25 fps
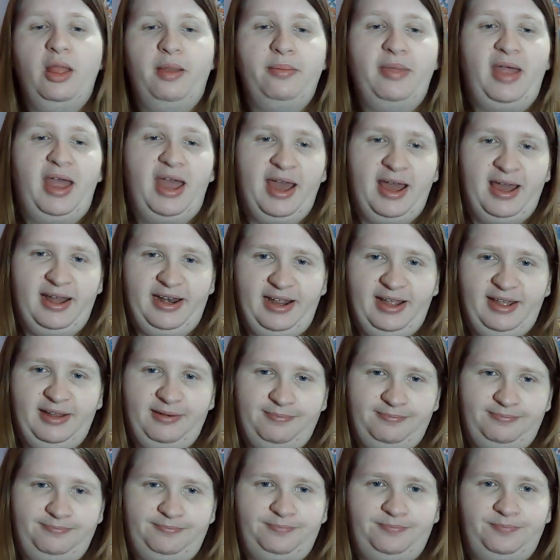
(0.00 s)
I'm at
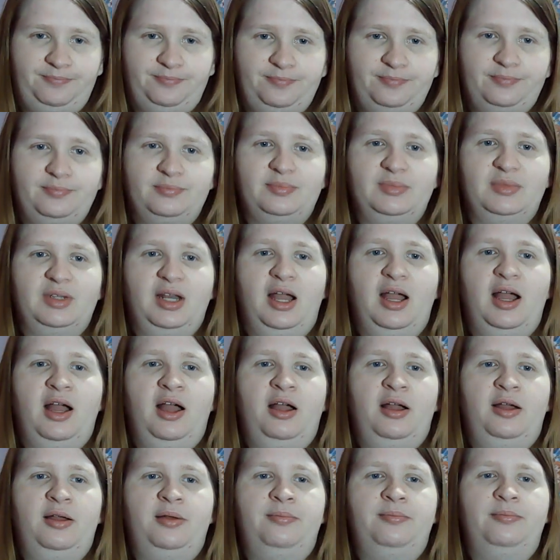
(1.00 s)
it,
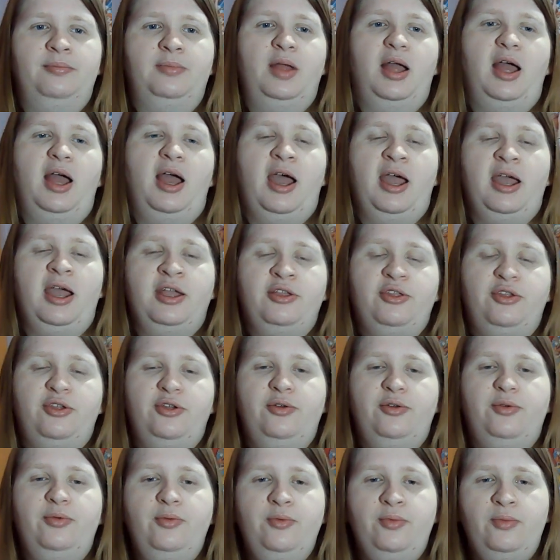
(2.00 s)
I
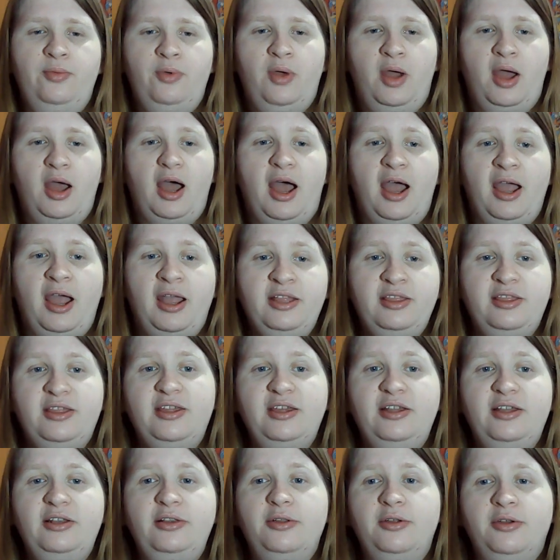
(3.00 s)

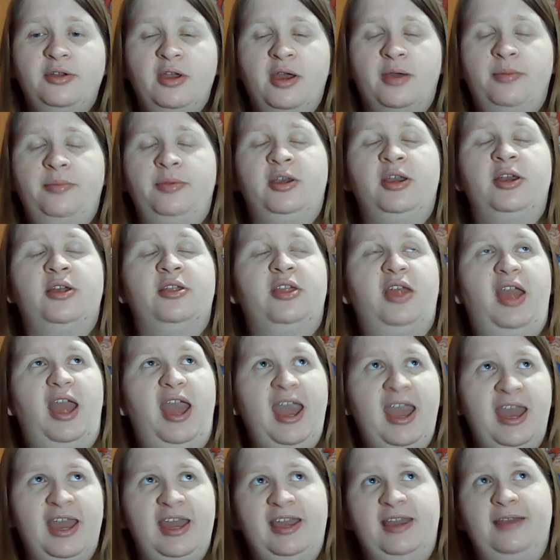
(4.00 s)
did look up, because
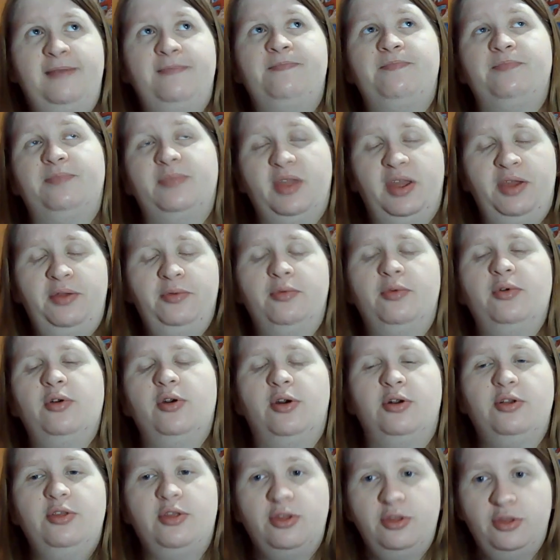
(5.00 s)
A, in
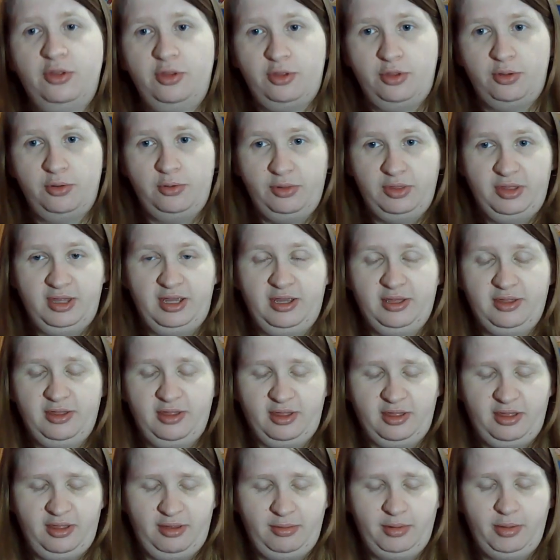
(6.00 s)
regards to the two things
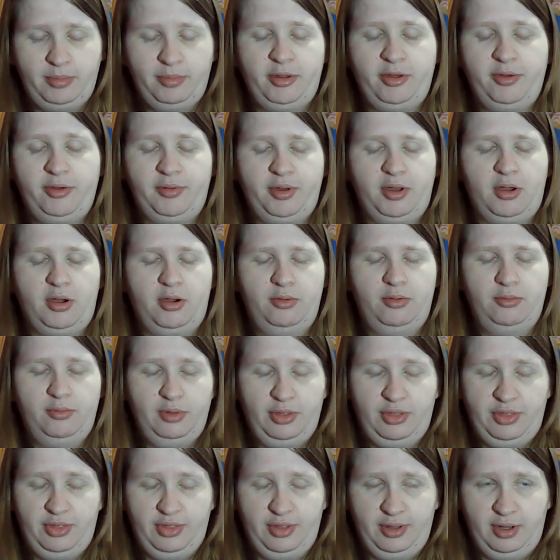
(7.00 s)
that seem to be going on
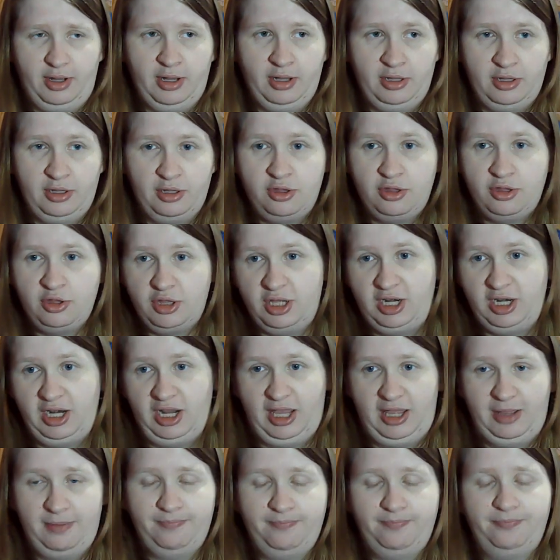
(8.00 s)
with
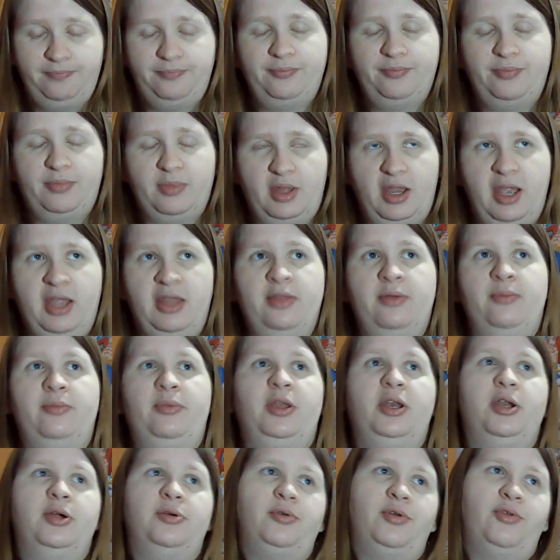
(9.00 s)
Ginny, and that
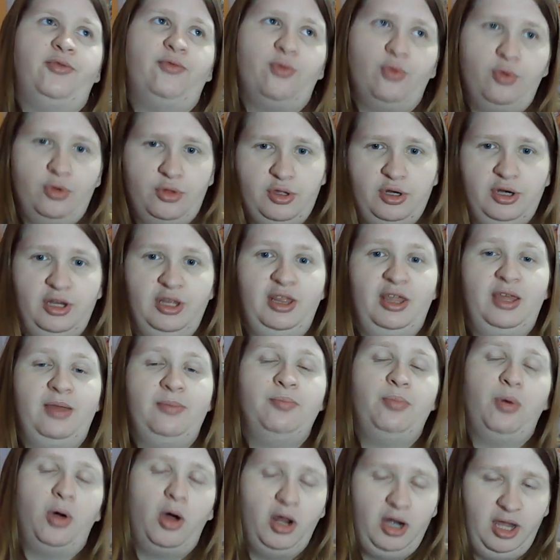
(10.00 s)
we know, unfortunately,
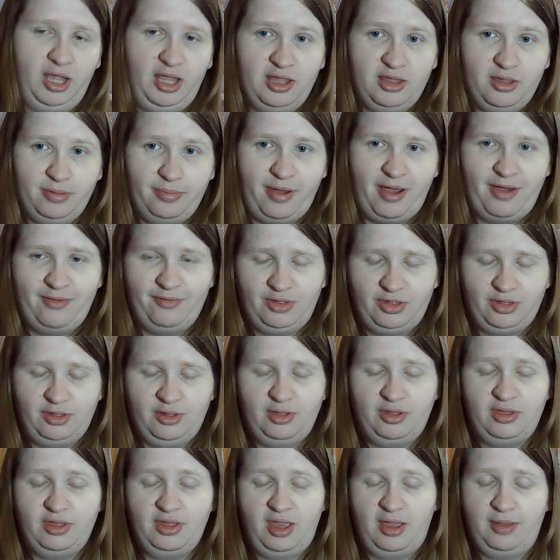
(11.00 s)
Bonnie ends up having
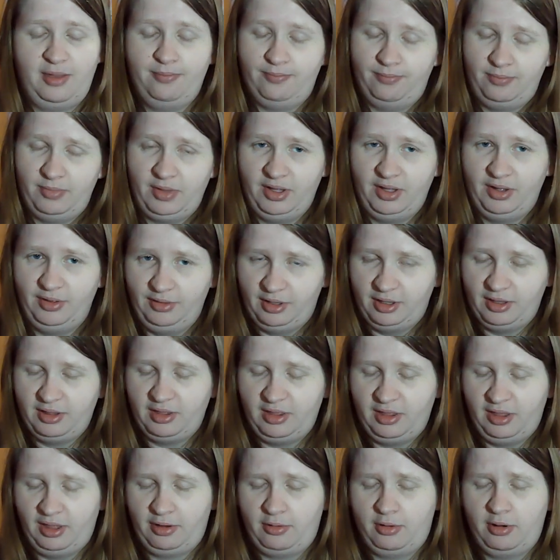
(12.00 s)
the same
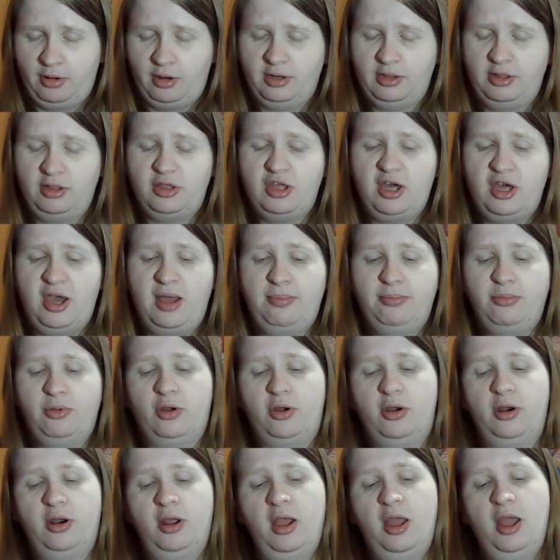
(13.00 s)
illness later on in the
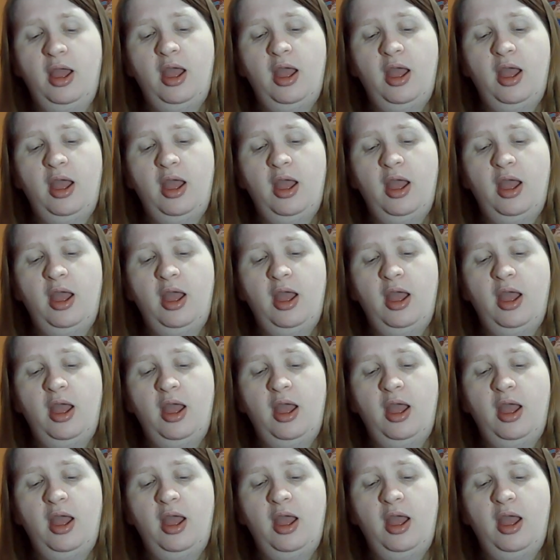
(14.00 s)
chapter,